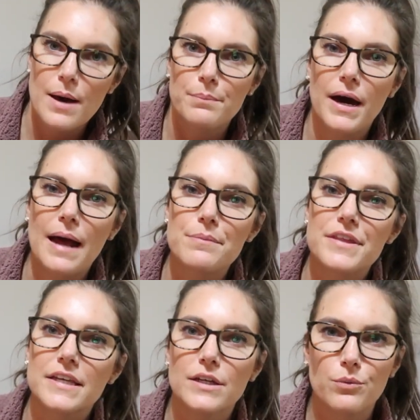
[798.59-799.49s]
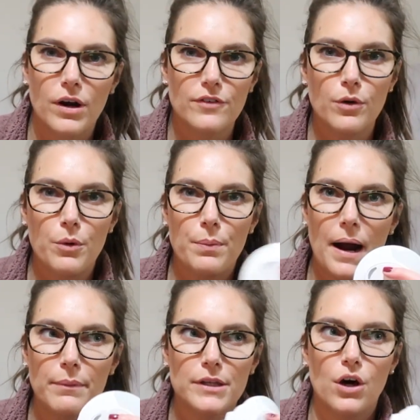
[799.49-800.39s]
but I'm thinking one of them will
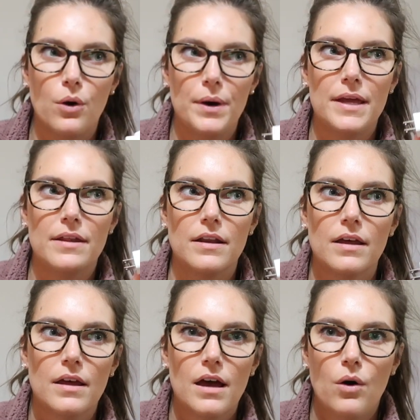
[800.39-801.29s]
probably go in